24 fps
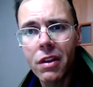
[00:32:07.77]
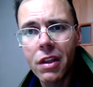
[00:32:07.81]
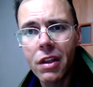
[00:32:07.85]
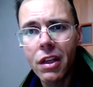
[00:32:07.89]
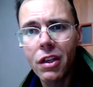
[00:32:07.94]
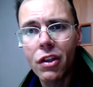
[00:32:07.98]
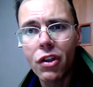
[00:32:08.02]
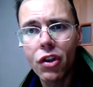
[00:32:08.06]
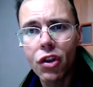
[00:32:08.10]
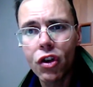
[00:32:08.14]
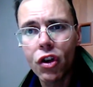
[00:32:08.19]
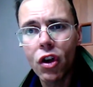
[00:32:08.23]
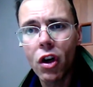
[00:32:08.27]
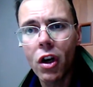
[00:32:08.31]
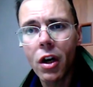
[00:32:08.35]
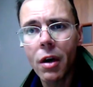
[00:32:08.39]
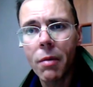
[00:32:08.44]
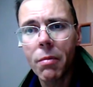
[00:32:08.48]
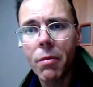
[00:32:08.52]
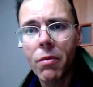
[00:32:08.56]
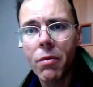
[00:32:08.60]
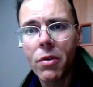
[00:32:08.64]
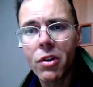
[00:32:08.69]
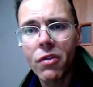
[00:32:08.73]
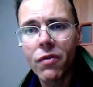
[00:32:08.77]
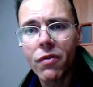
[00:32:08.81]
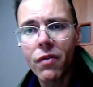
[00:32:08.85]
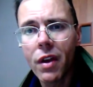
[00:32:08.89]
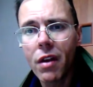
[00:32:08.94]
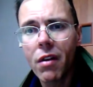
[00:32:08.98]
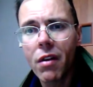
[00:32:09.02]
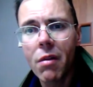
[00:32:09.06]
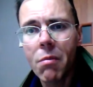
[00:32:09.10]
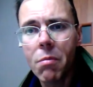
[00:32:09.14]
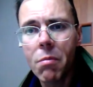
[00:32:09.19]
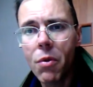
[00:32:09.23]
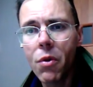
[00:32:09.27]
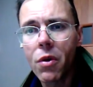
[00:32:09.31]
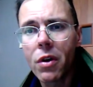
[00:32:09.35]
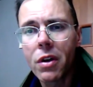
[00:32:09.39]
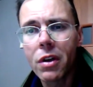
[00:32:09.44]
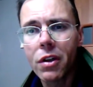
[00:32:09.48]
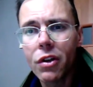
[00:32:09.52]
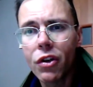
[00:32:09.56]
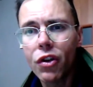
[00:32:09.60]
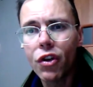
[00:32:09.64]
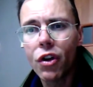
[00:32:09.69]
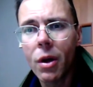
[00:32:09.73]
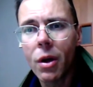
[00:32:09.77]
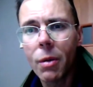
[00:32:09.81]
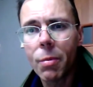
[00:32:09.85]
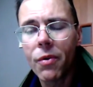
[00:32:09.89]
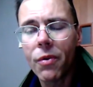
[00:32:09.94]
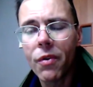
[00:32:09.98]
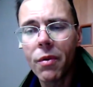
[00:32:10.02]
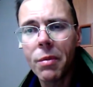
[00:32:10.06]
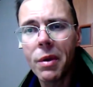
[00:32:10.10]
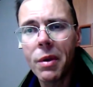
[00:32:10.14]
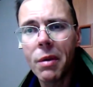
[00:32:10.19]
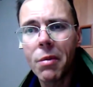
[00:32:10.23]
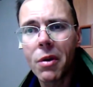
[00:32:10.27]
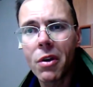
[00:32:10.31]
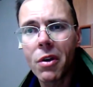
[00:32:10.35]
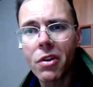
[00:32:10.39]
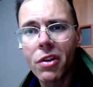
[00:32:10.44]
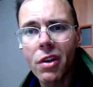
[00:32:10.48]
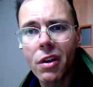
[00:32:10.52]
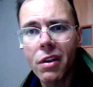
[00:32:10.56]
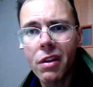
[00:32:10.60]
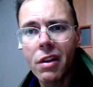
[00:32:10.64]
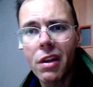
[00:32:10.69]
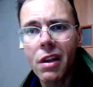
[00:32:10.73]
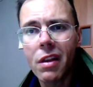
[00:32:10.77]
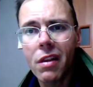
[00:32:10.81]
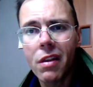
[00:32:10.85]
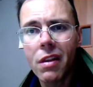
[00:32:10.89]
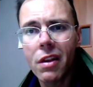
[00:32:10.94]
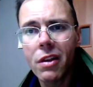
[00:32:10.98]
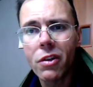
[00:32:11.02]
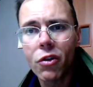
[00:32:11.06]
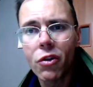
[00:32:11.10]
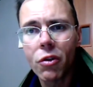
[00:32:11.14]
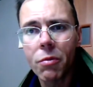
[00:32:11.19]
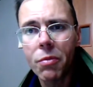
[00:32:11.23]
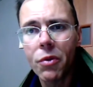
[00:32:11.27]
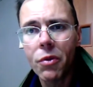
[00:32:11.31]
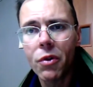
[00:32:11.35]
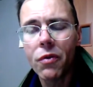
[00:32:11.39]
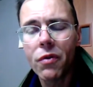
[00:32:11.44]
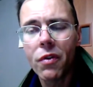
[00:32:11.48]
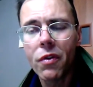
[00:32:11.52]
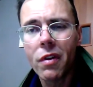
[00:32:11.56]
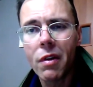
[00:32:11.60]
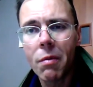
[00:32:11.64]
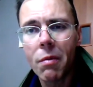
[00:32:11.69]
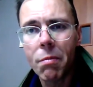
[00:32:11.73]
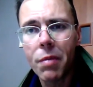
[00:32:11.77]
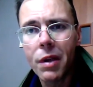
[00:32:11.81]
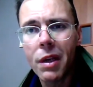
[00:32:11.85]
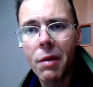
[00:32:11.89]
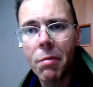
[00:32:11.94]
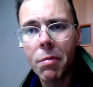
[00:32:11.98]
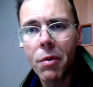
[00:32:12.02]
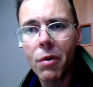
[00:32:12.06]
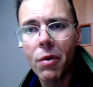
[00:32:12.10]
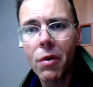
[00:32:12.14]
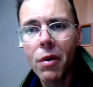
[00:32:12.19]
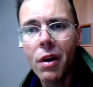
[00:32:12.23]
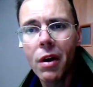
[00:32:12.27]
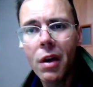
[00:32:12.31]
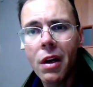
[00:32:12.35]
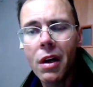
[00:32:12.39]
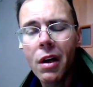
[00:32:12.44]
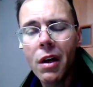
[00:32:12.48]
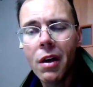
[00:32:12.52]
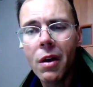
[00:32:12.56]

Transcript: This job was very important job for me because I did this to prove to the people